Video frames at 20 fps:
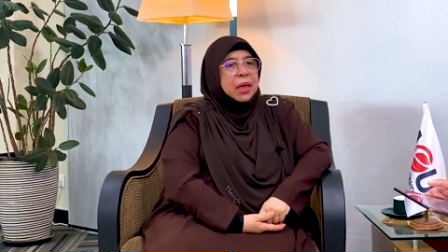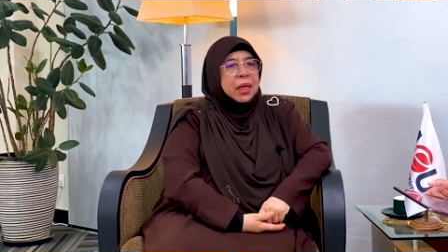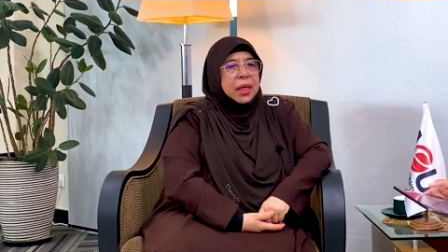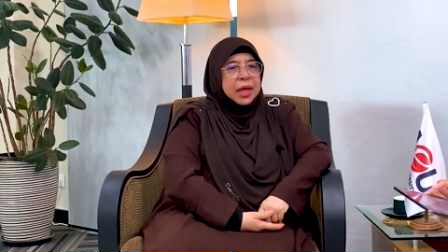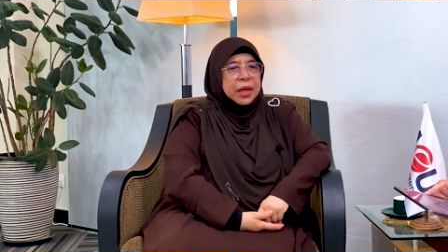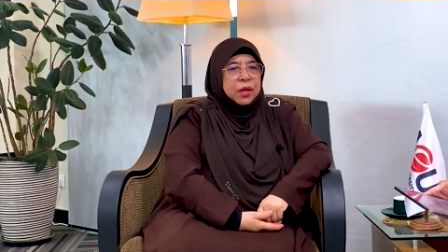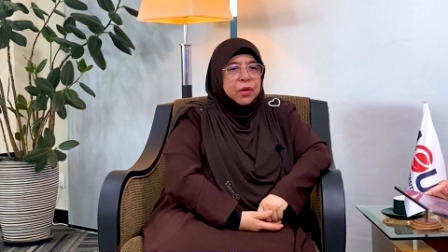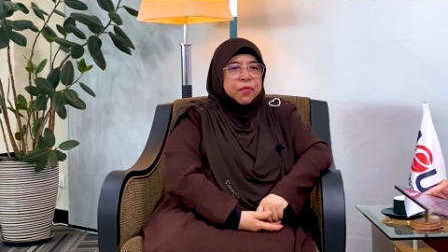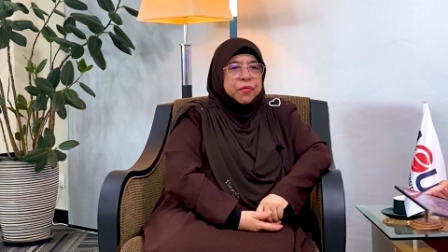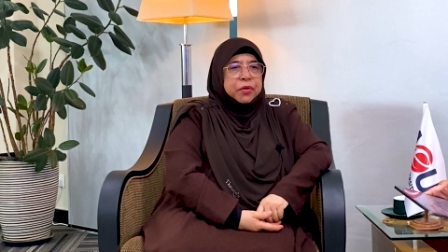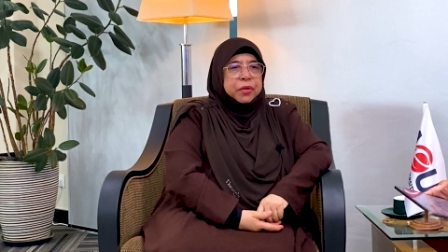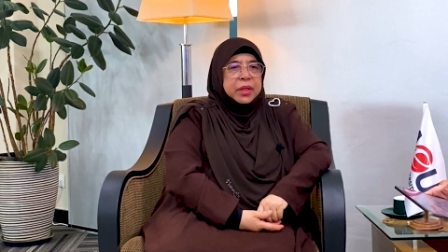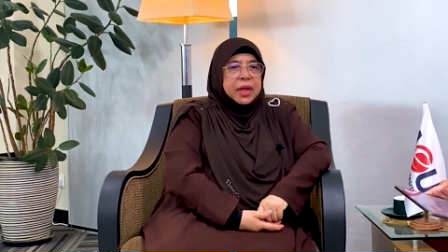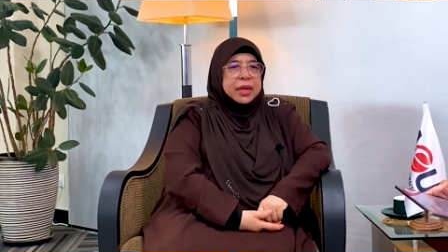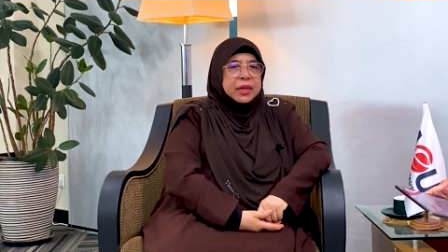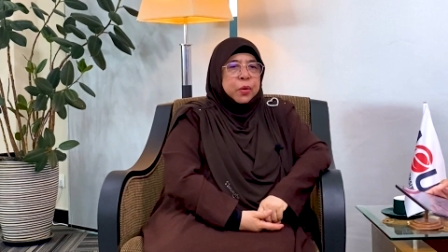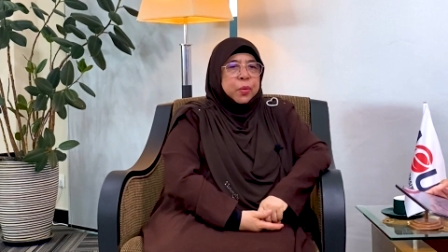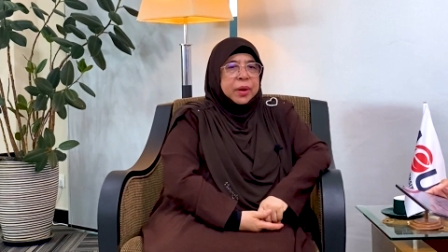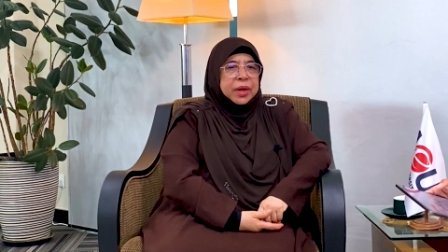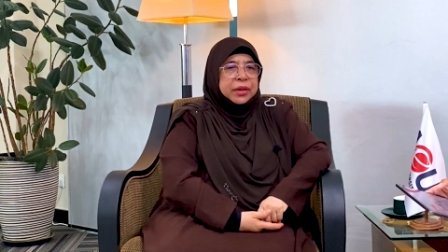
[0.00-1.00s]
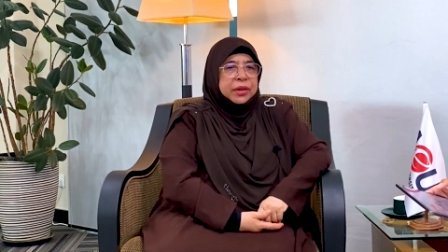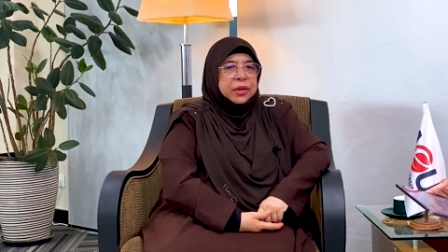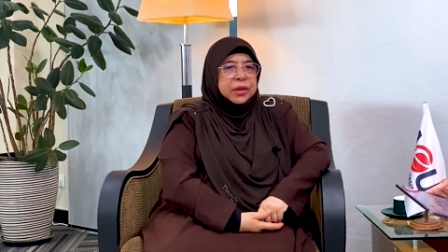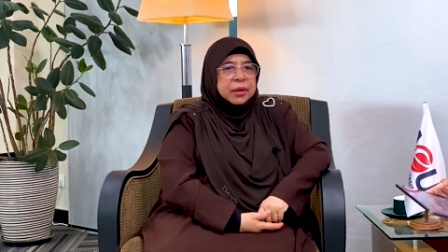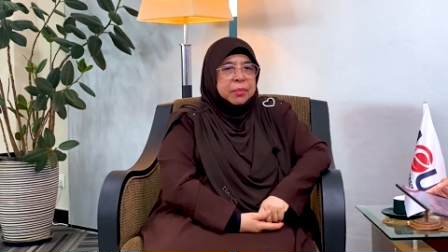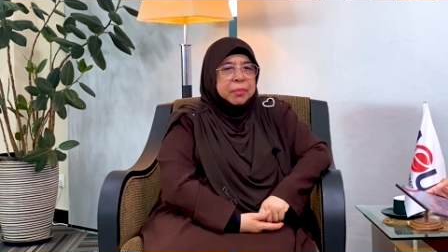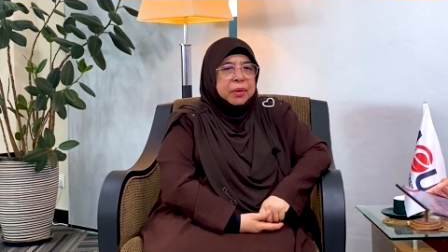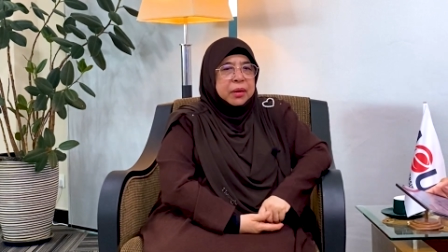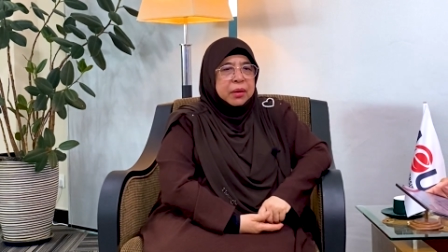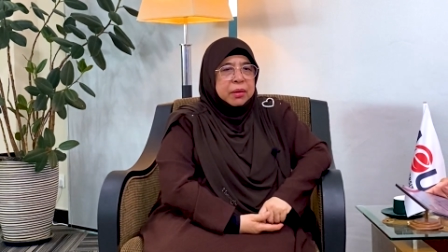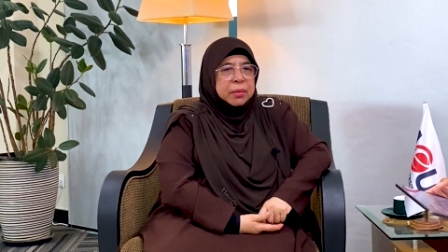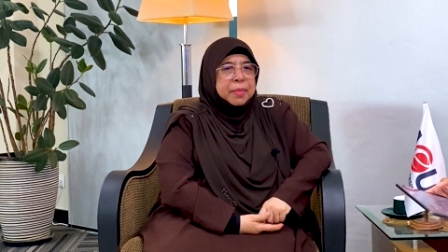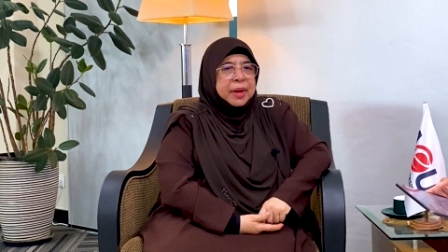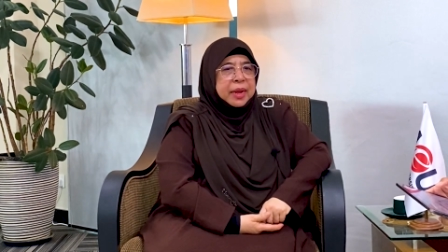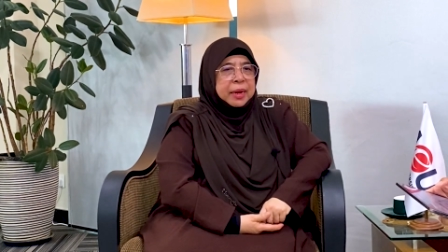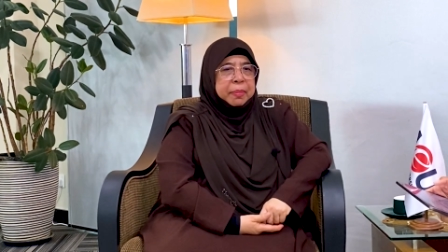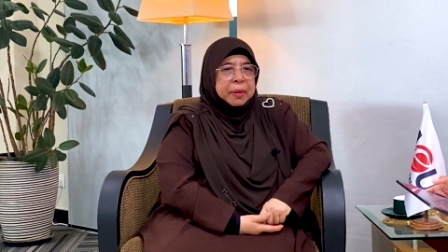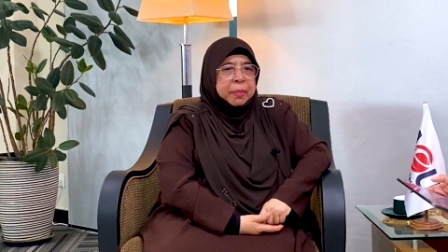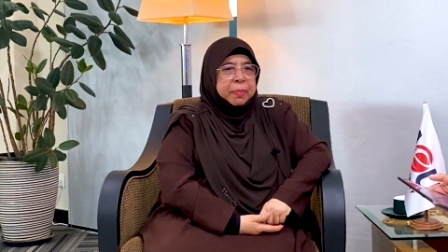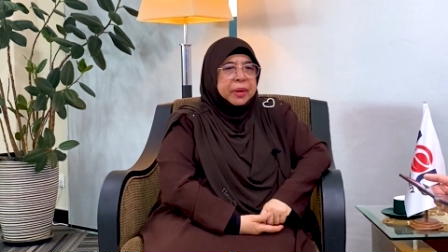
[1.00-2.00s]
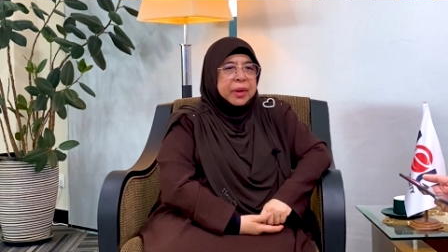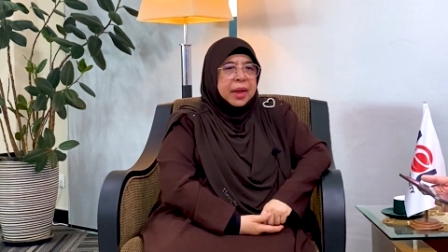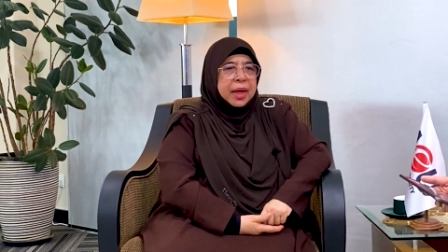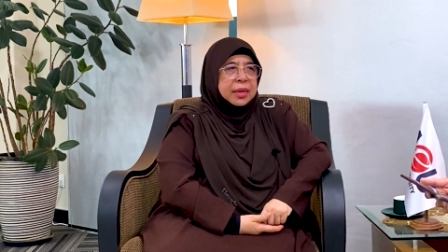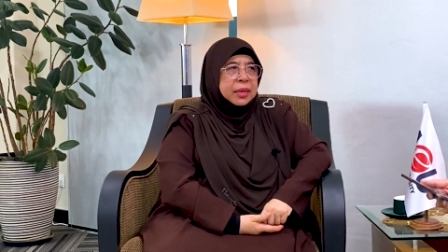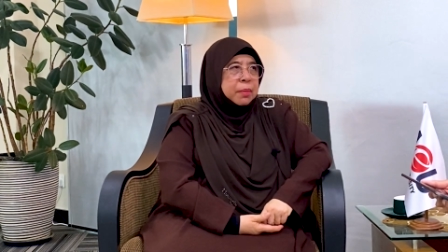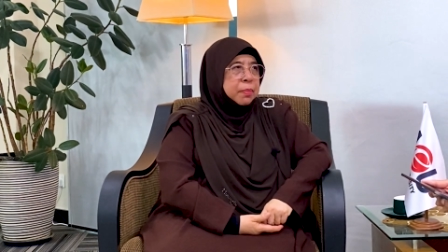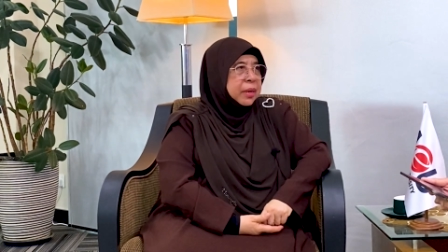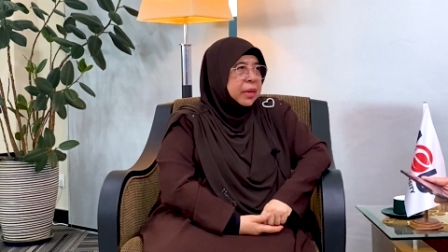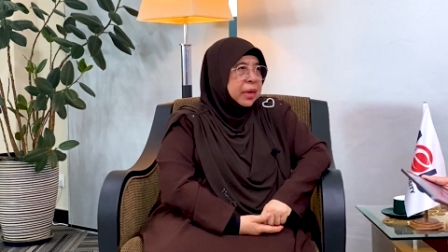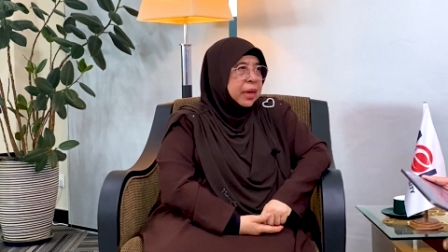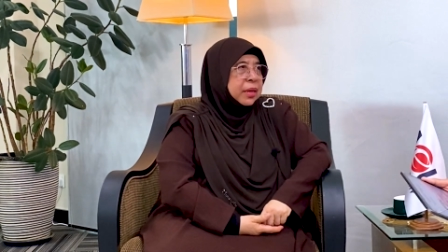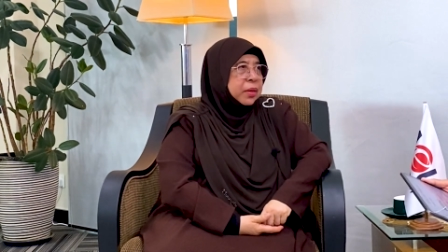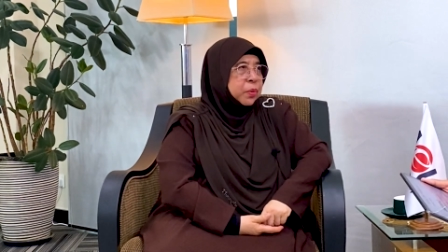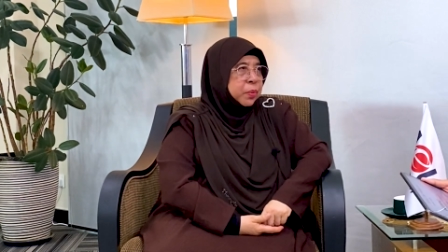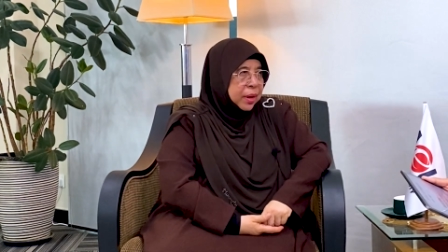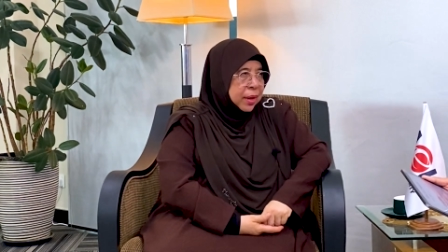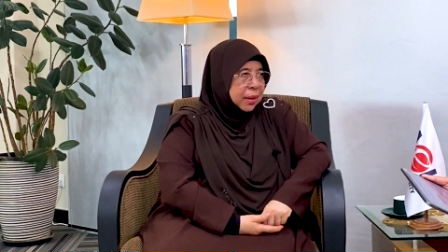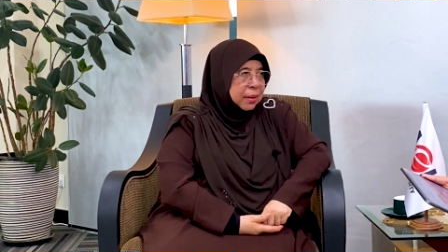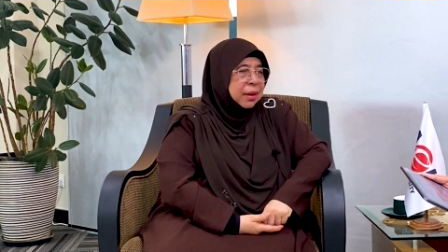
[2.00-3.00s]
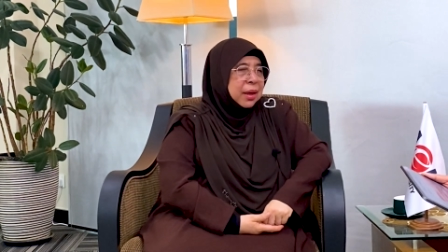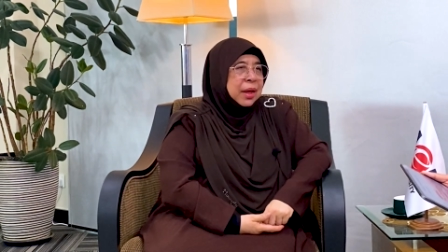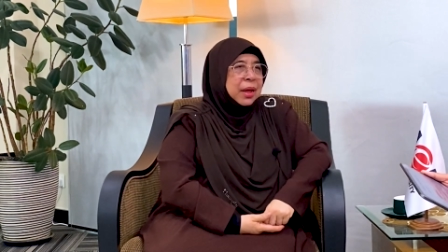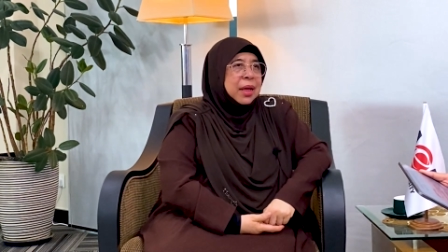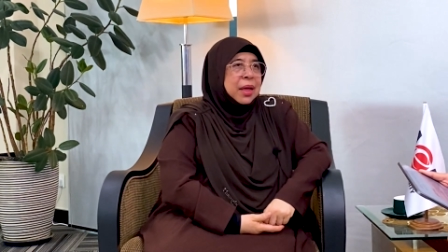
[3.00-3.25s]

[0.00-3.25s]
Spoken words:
Thank you for that question, because many people ask me as well.